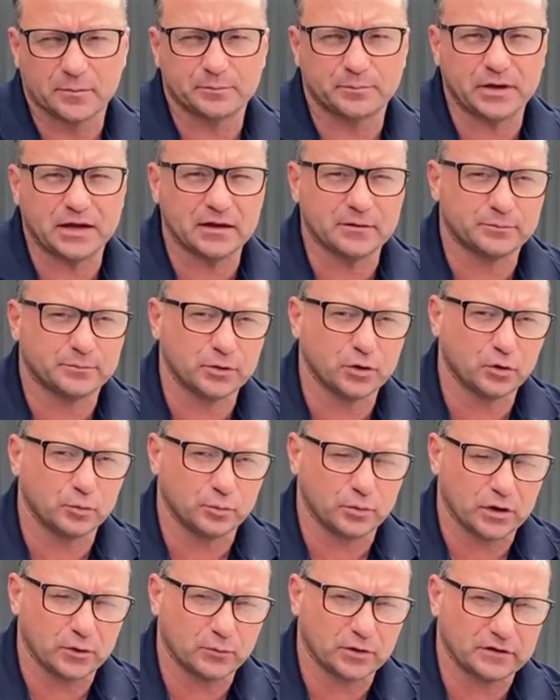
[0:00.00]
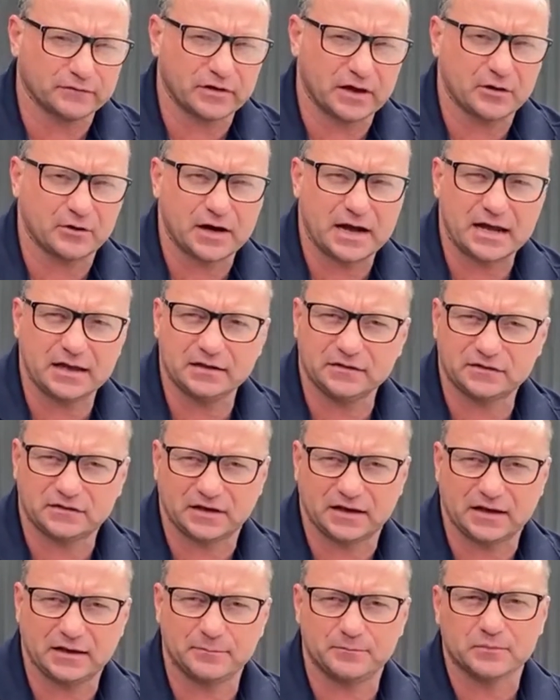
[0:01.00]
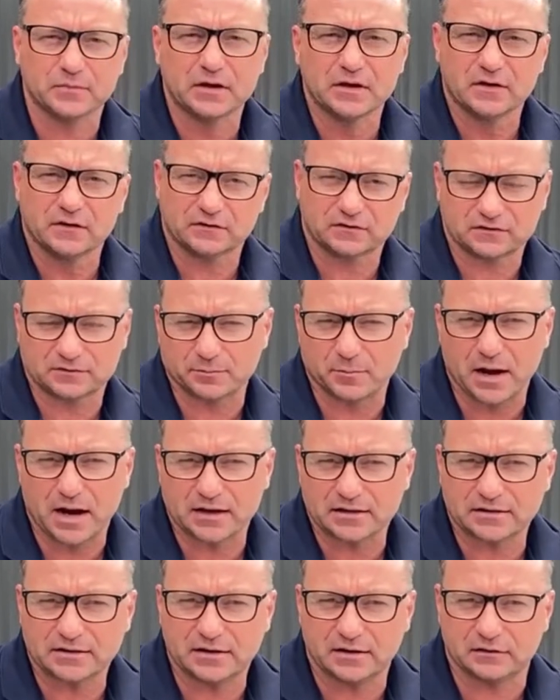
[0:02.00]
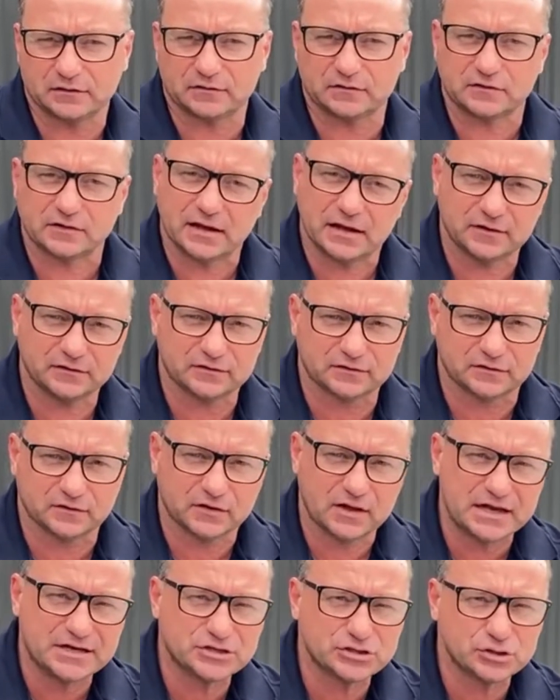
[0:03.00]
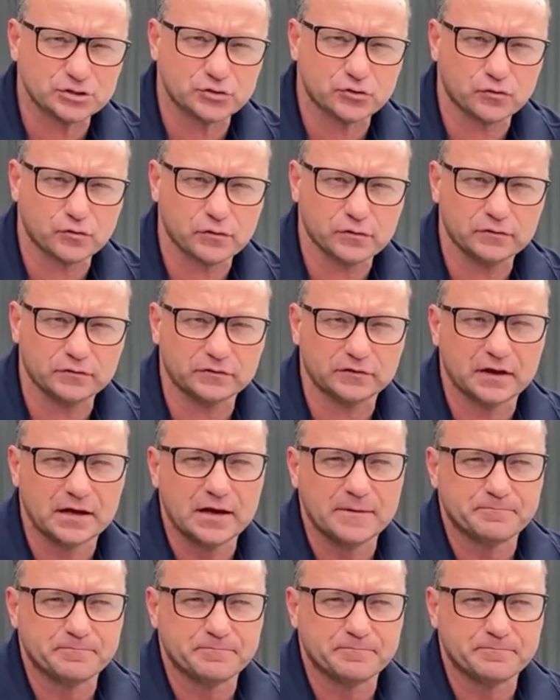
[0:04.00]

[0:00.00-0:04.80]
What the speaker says: being built by one of our 18 Smart Kits installation crews.